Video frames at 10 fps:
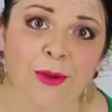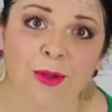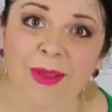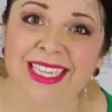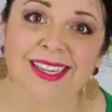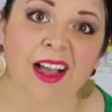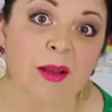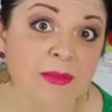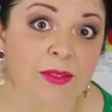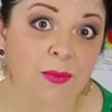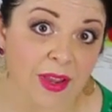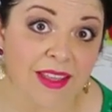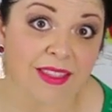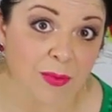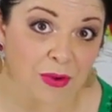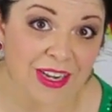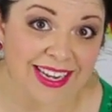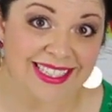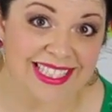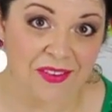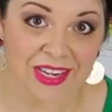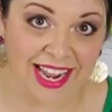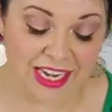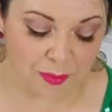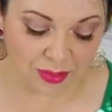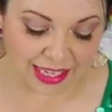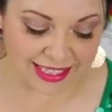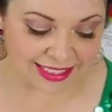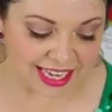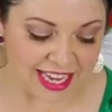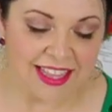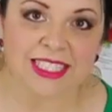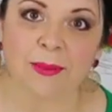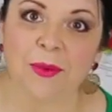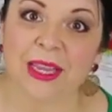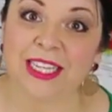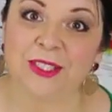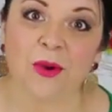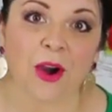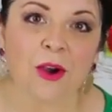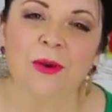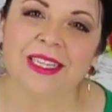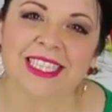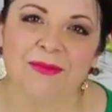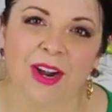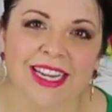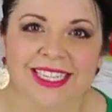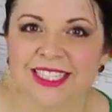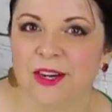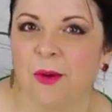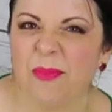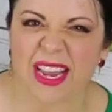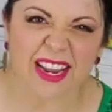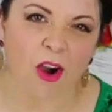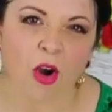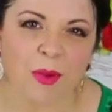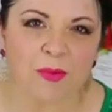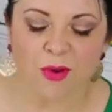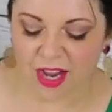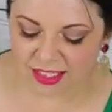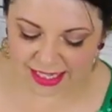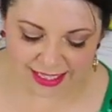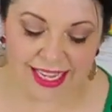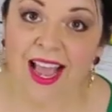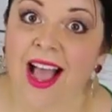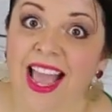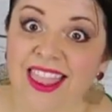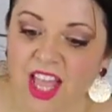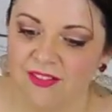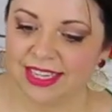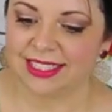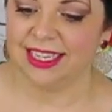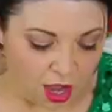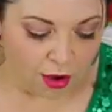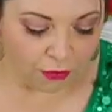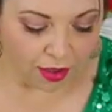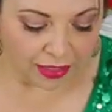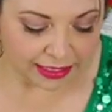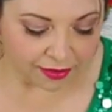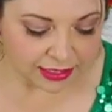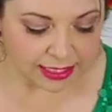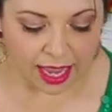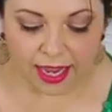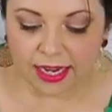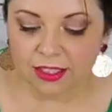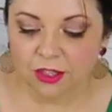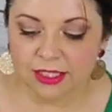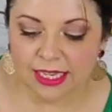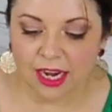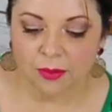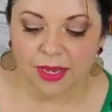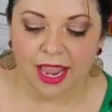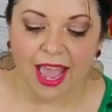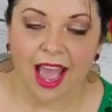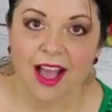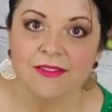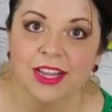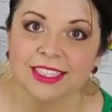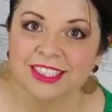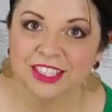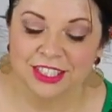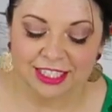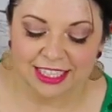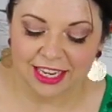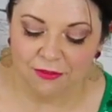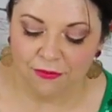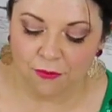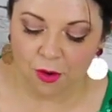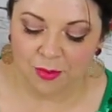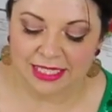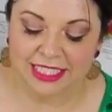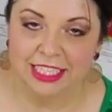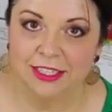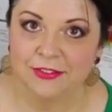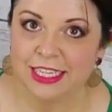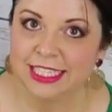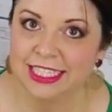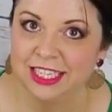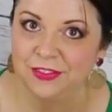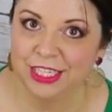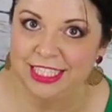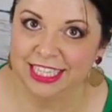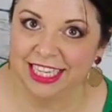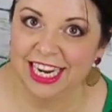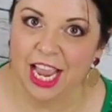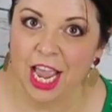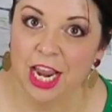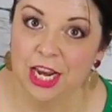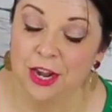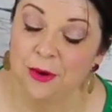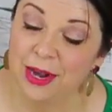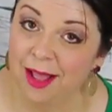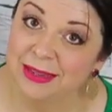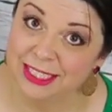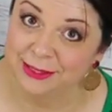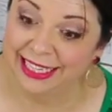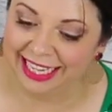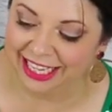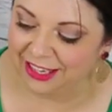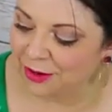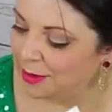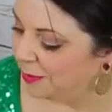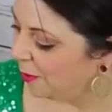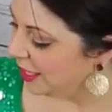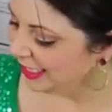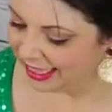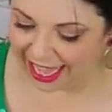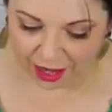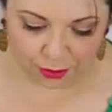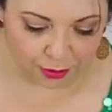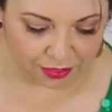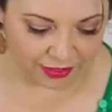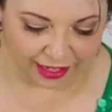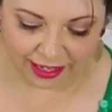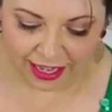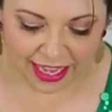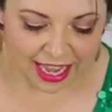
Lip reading: cool because it comes with the BERNINA 790 Plus. This way we can do our quilting projects and our big garment project. I love it. Over on the left side, it looks like we have a little informative DVD. You know what I'll be doing later. I'll like watching that cool thing.